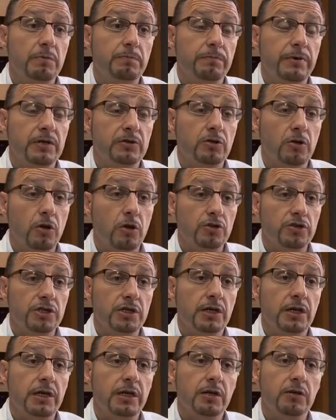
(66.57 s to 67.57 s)
with
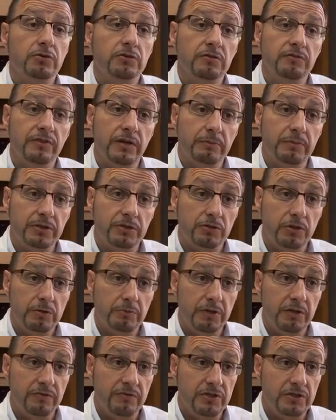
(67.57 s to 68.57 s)
pathologically autoinflammatory
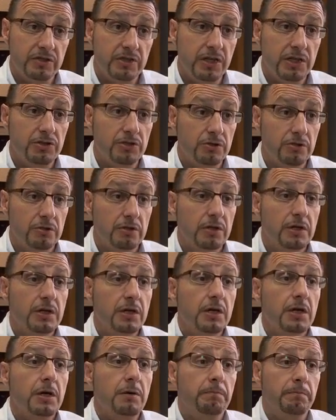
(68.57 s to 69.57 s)
manifestation,
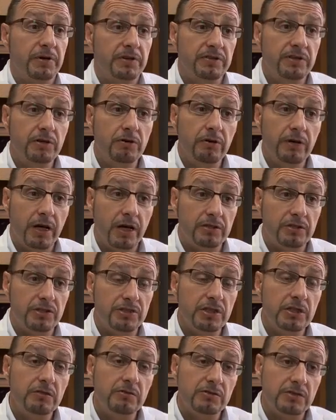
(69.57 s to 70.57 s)
particularly under
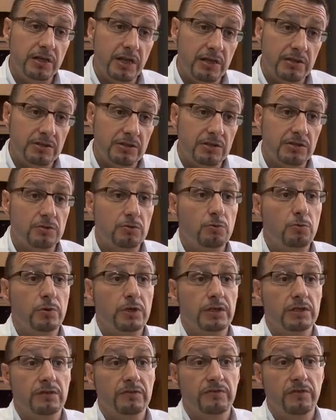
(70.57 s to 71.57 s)
circumstances
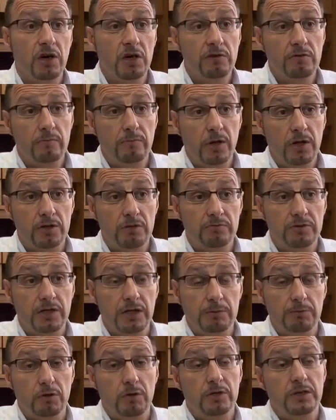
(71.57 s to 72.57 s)
where the volume of blood
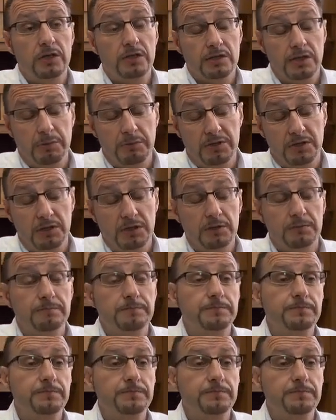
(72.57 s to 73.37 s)
obtainable is limited.